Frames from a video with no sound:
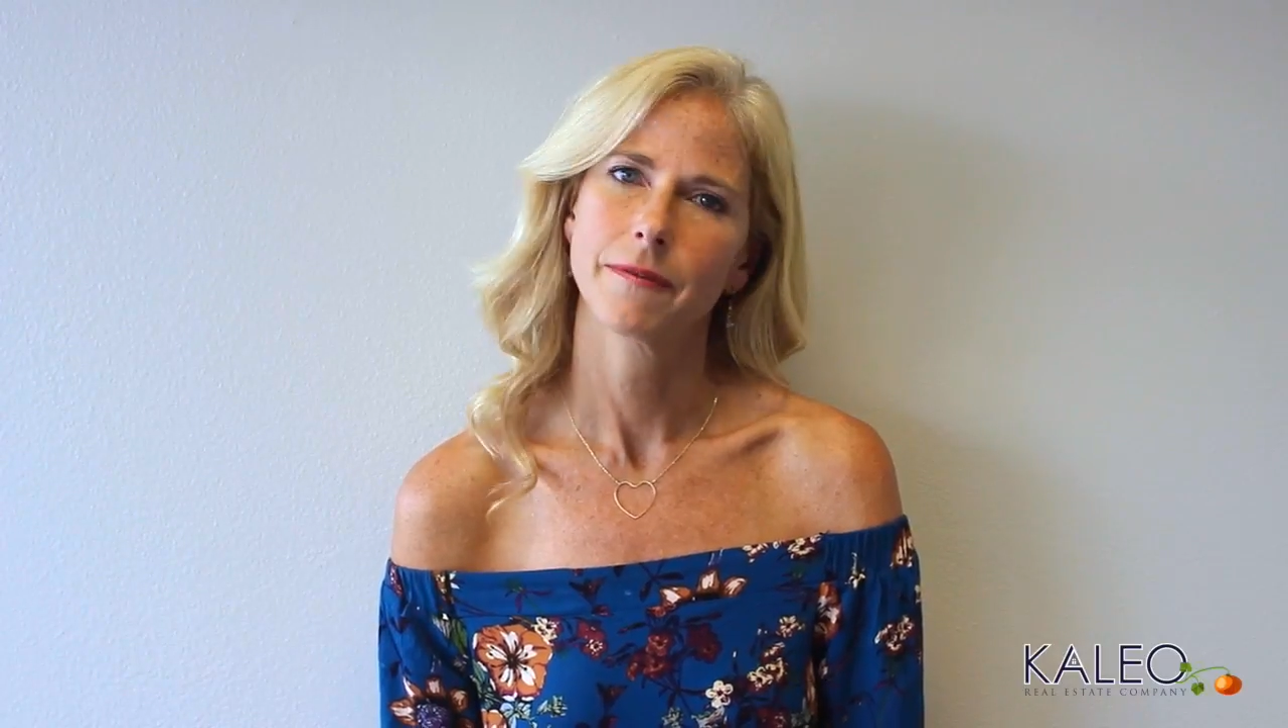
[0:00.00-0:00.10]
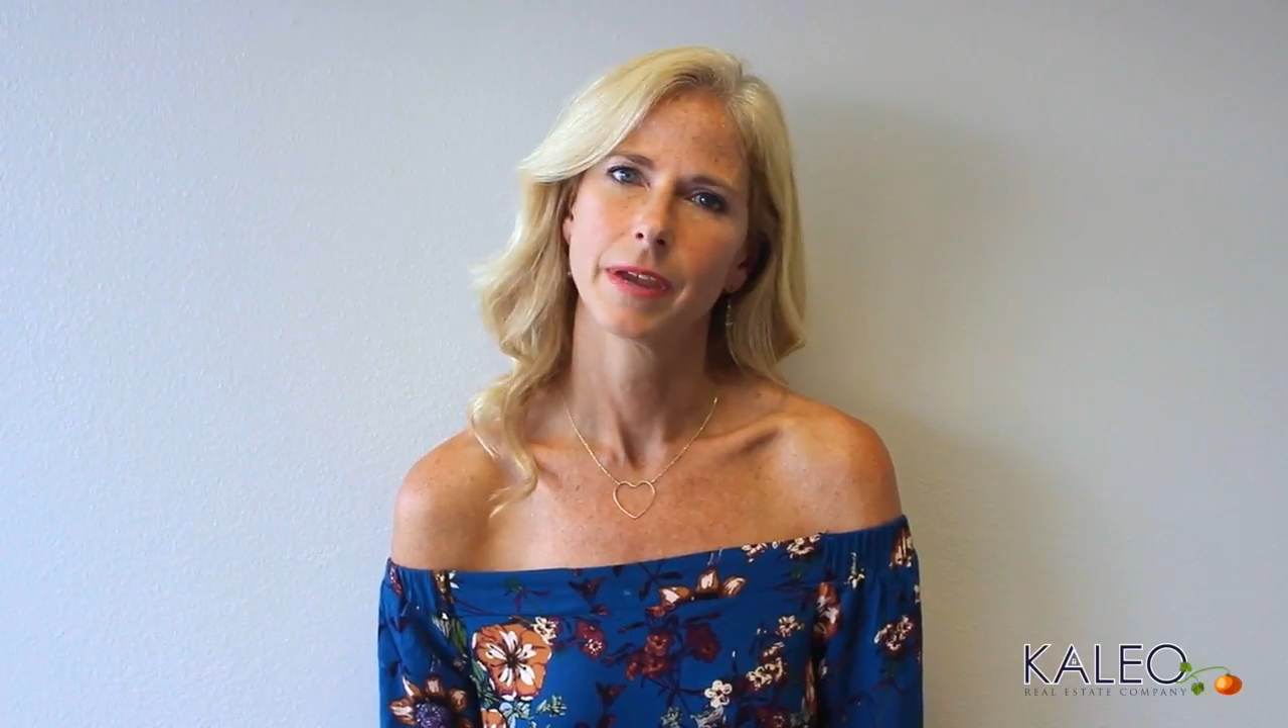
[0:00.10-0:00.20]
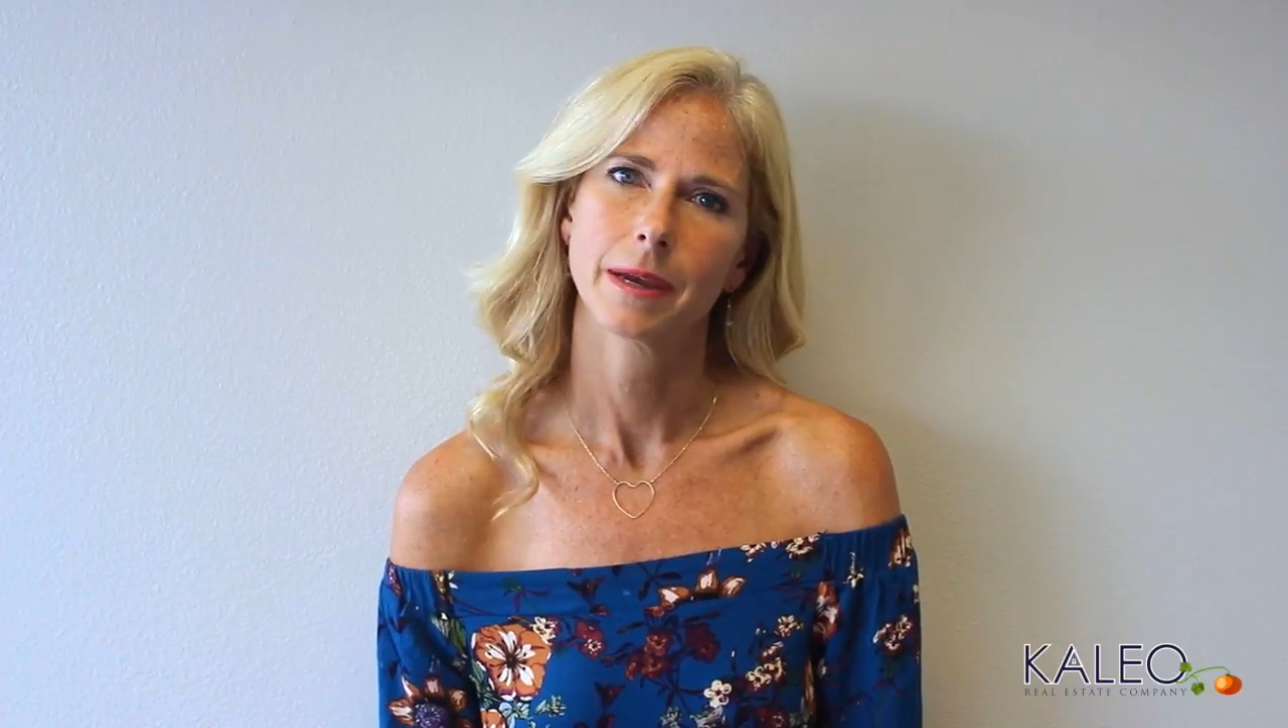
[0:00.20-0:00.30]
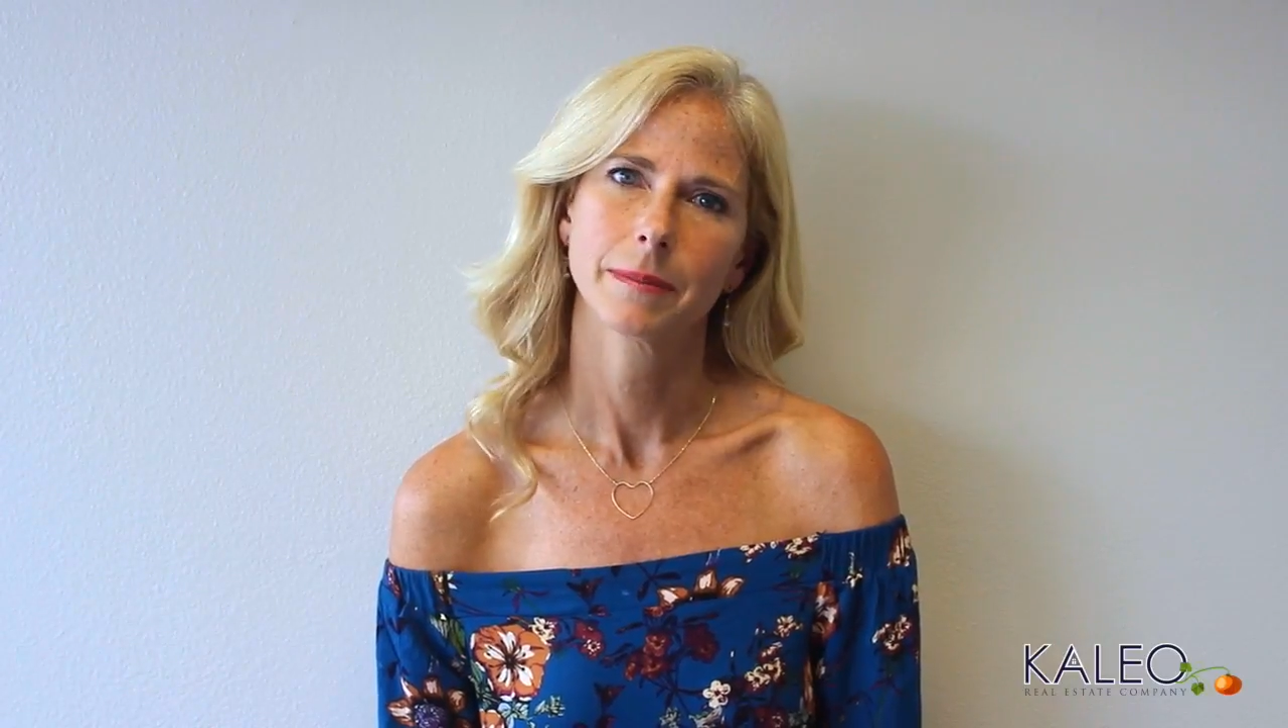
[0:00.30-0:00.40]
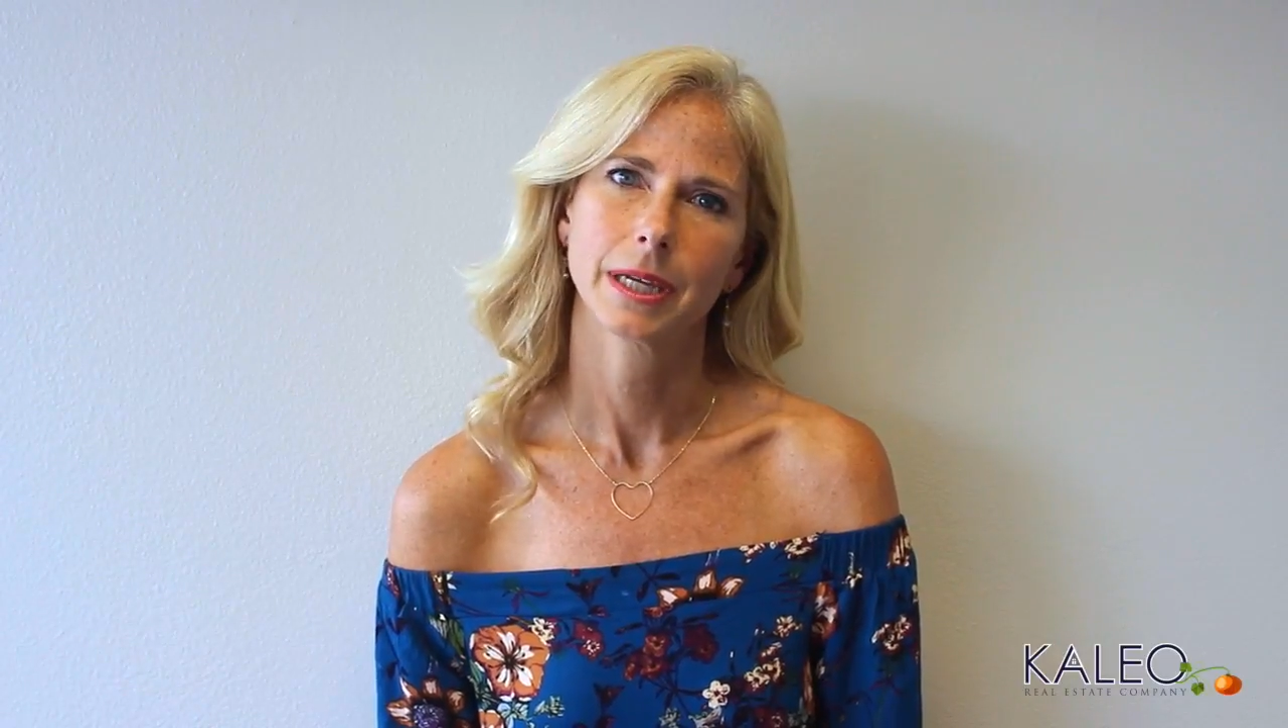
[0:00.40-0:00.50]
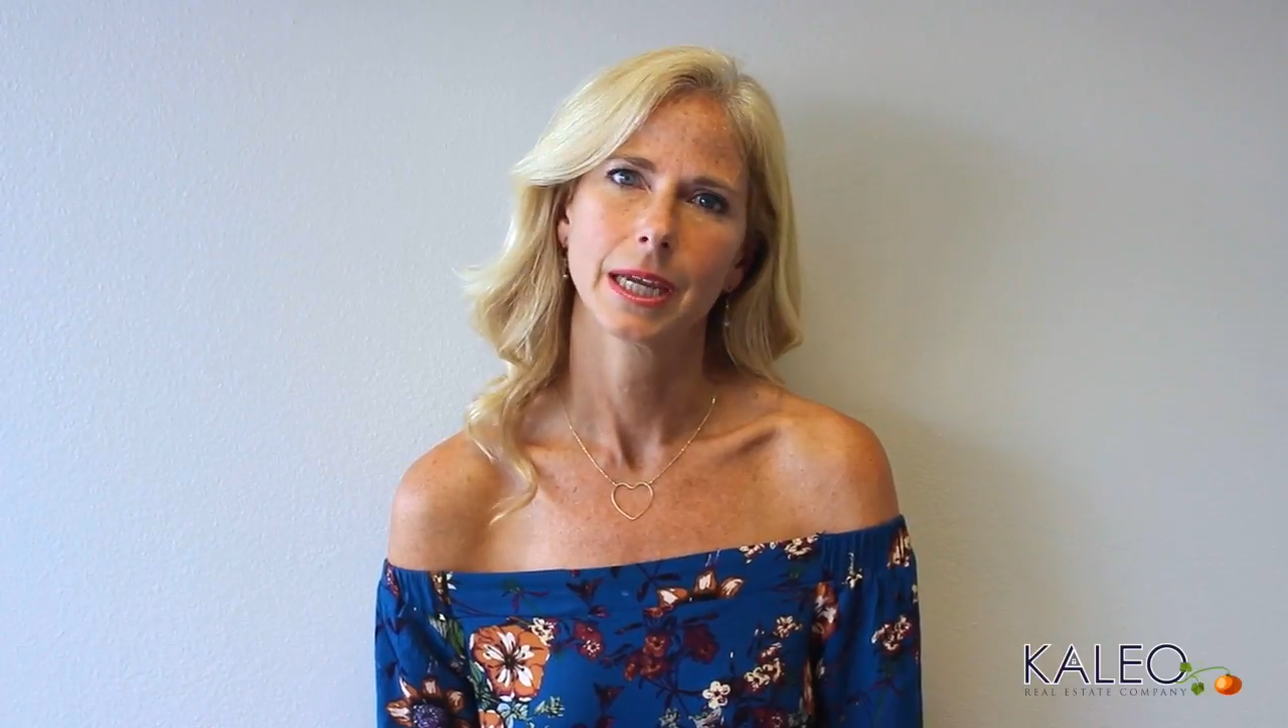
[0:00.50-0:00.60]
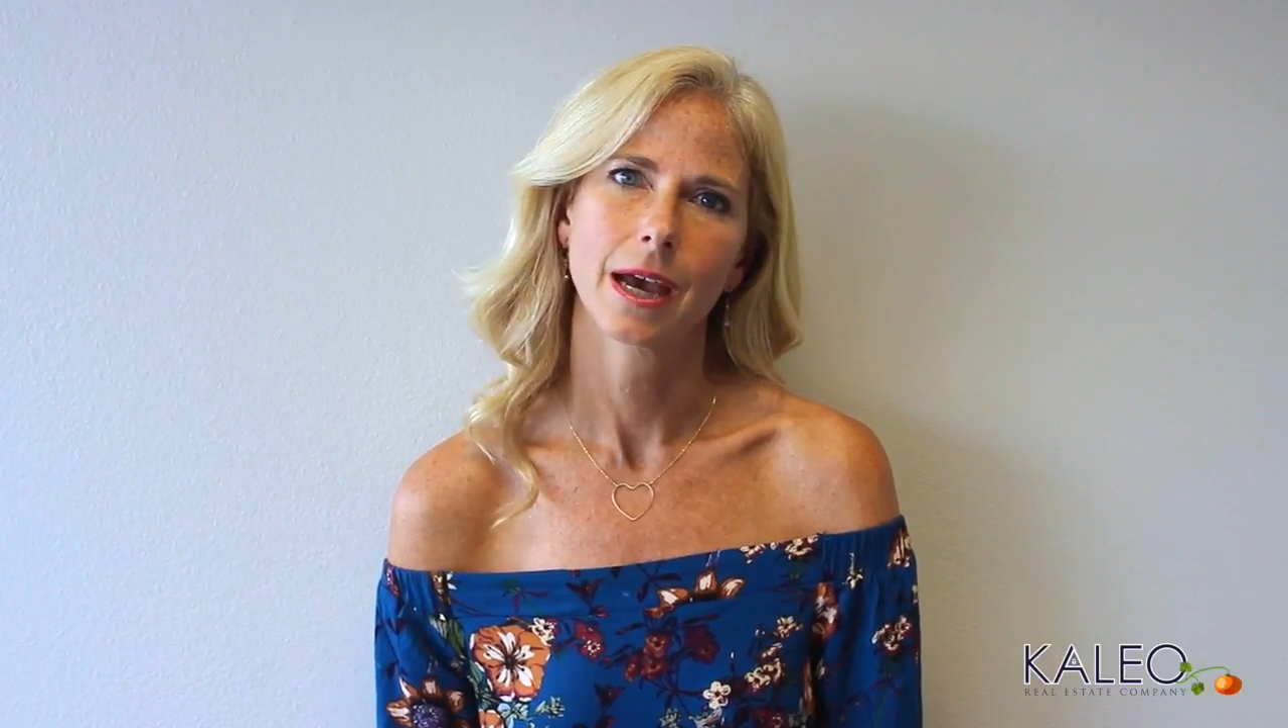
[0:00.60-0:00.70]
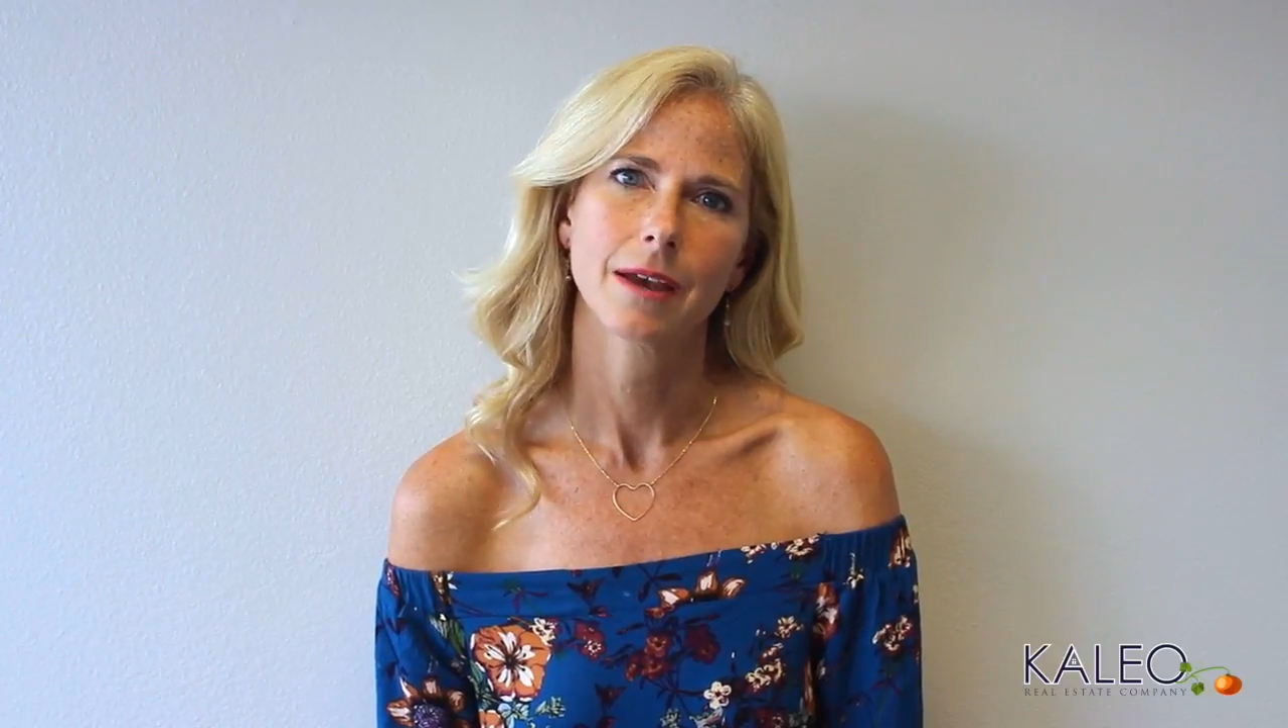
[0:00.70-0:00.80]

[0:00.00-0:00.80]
family.